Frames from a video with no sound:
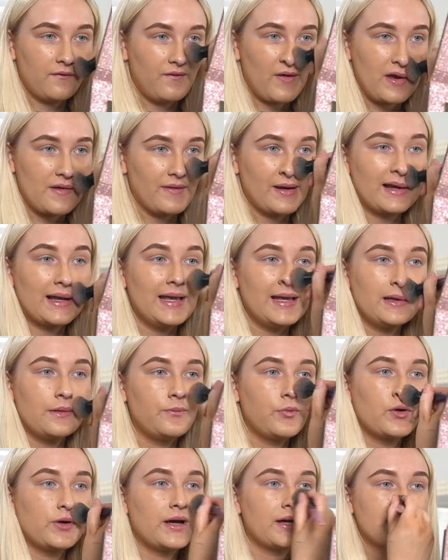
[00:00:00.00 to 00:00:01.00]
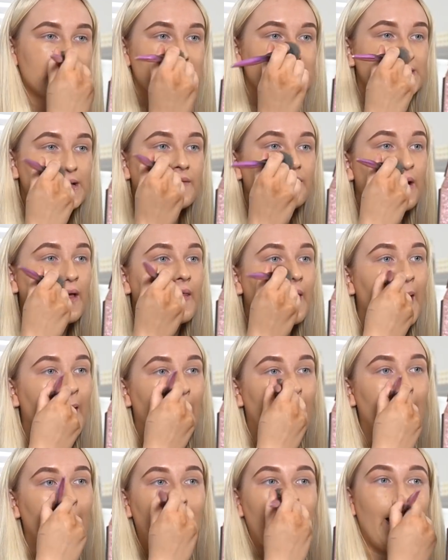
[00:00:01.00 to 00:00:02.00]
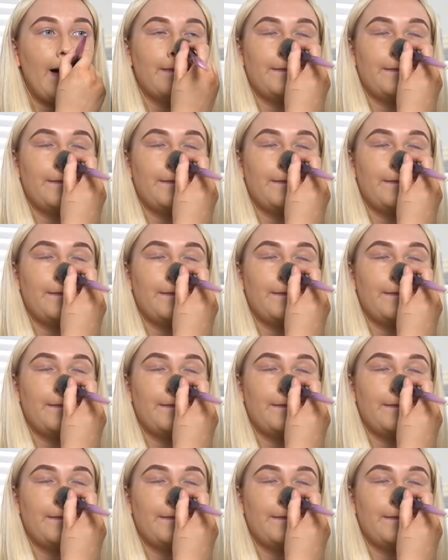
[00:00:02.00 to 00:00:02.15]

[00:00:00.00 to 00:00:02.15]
favorite cleaning products and stuff like that.